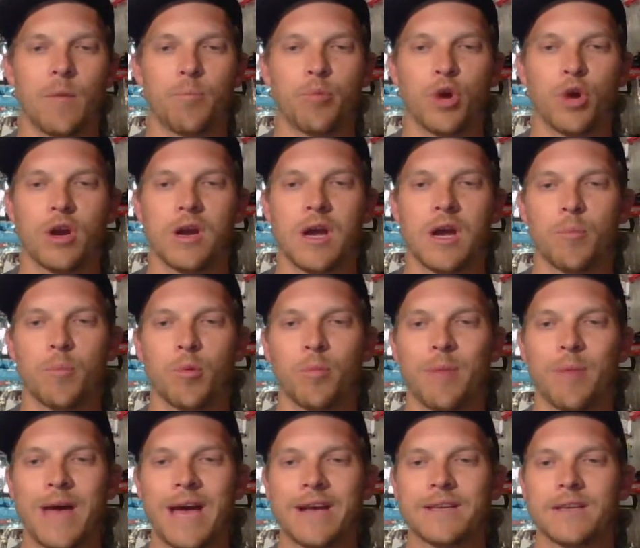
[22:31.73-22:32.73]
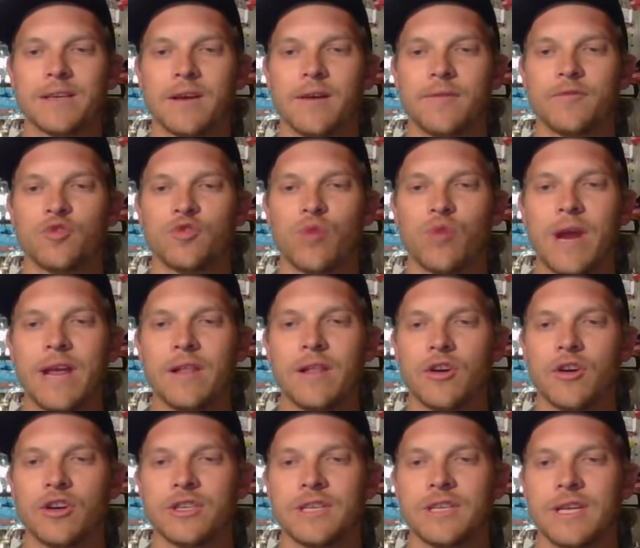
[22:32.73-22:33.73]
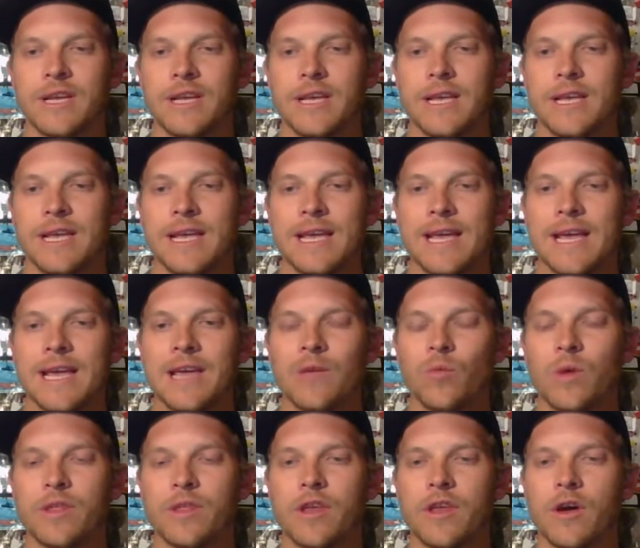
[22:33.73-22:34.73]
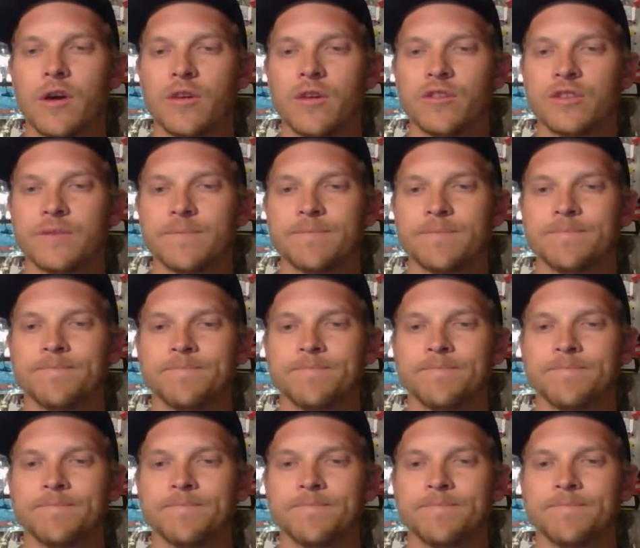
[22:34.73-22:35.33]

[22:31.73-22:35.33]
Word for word: put a couple packs of trailers in with those.